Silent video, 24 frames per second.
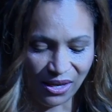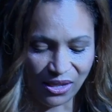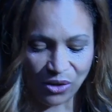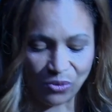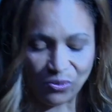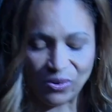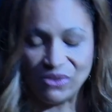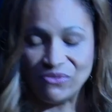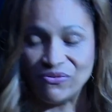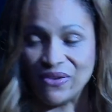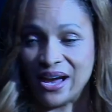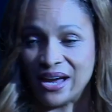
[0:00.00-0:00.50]
the
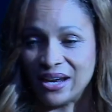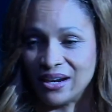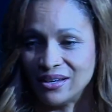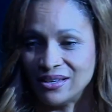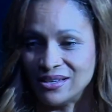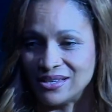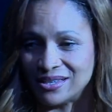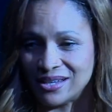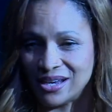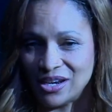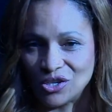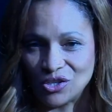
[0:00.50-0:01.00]

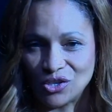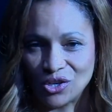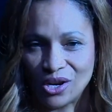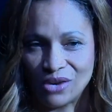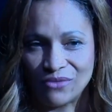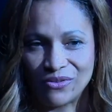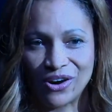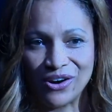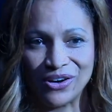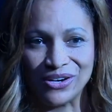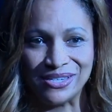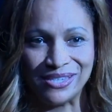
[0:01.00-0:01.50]
revitalization
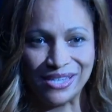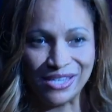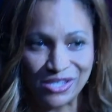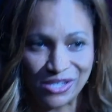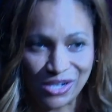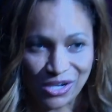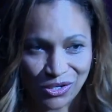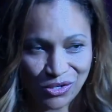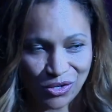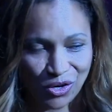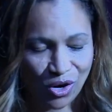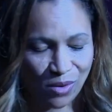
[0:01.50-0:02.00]
of our
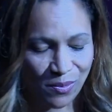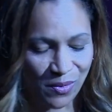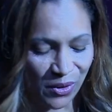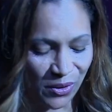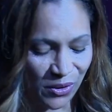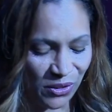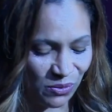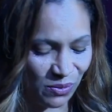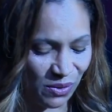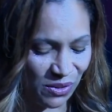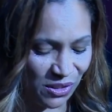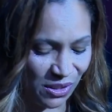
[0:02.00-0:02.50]
existing
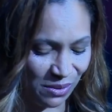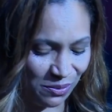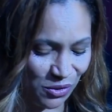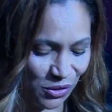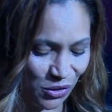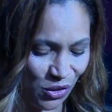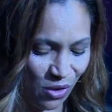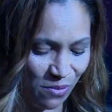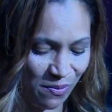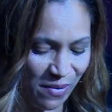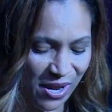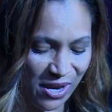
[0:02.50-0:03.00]
terminals, which I'm
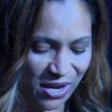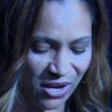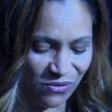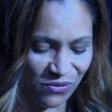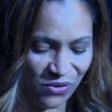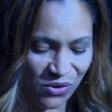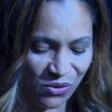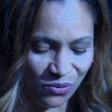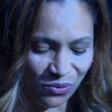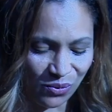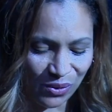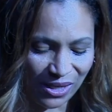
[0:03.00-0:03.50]
sure many
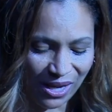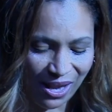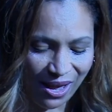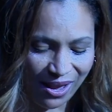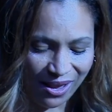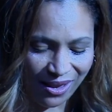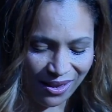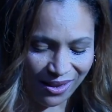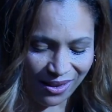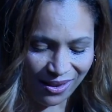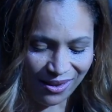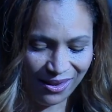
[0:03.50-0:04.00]
of you would
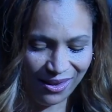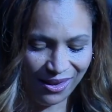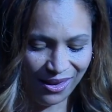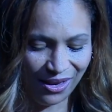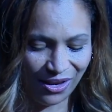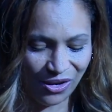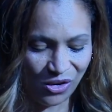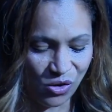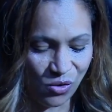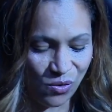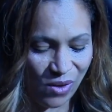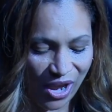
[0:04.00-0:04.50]
like,
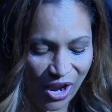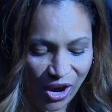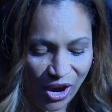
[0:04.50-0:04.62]
new